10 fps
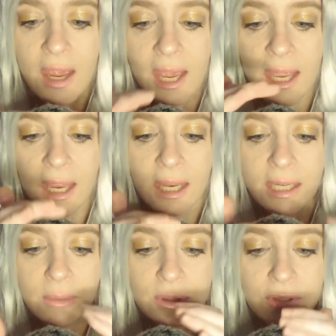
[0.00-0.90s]
And
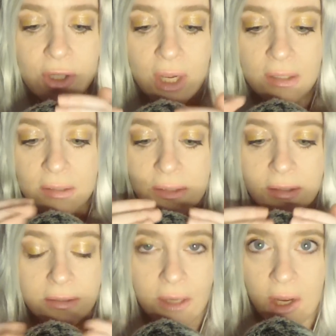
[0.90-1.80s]
he was just
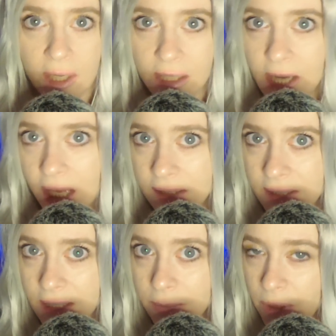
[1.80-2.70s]
talking
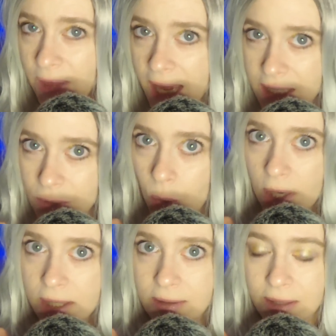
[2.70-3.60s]
nonsense, but that is
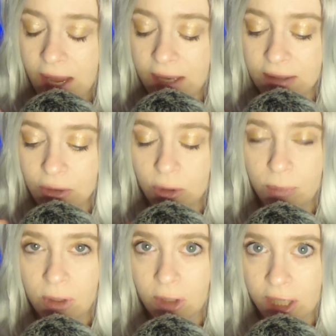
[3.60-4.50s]
what he said to the
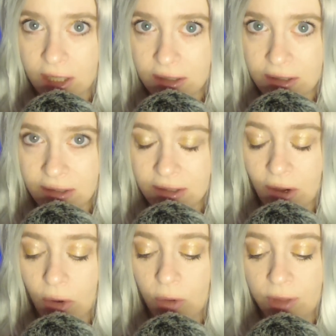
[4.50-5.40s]
police.
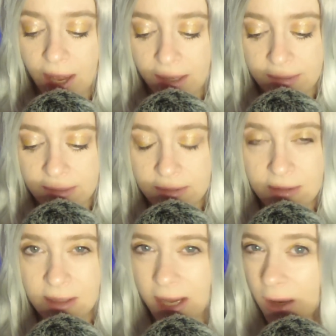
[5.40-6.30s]
So that doesn't
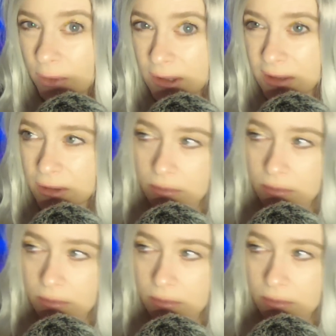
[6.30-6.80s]
sound